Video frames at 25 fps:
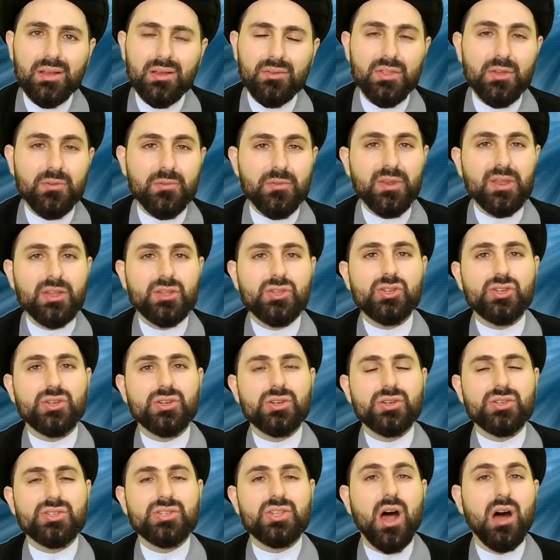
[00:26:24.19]
the
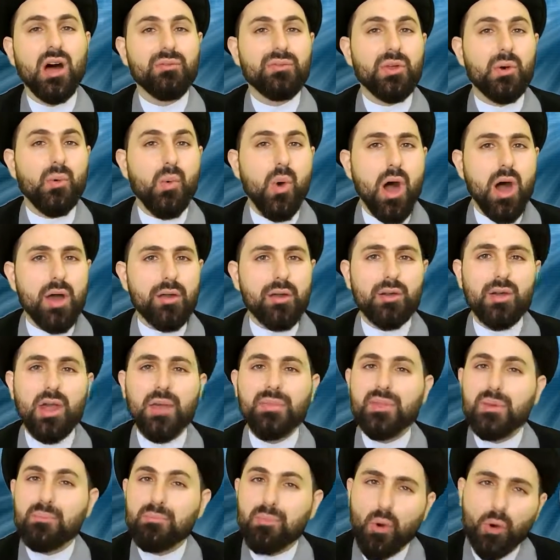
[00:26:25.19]
features of the water
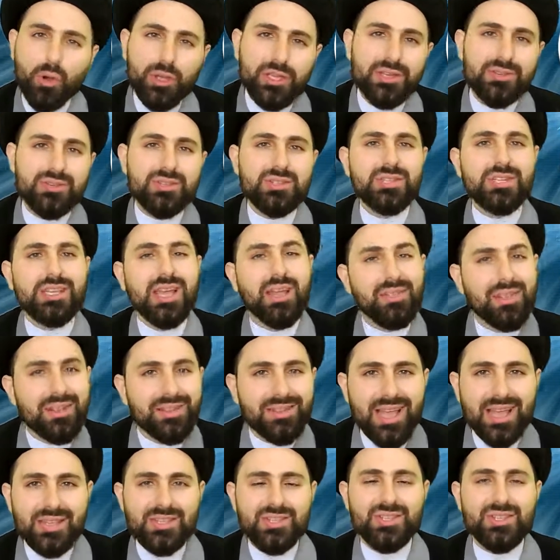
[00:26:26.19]
and the buoyancy and the
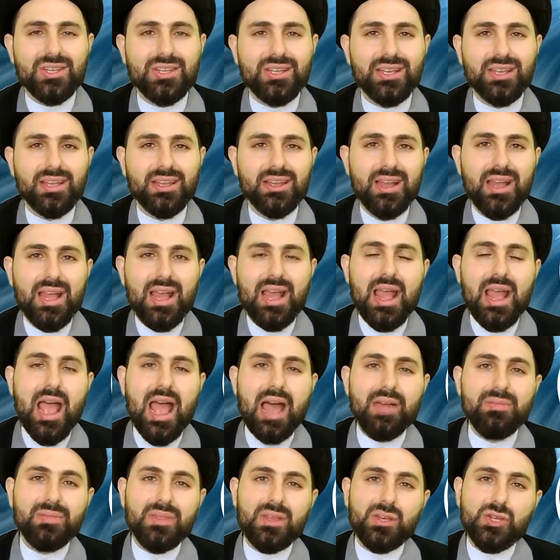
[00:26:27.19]
density
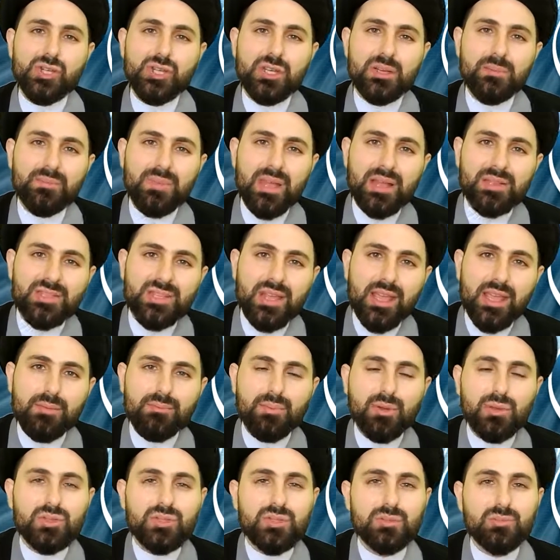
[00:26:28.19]
and the ship that's
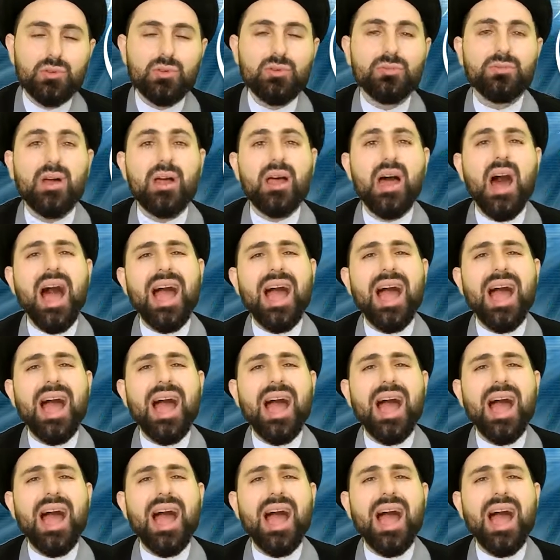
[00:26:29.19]
able to move.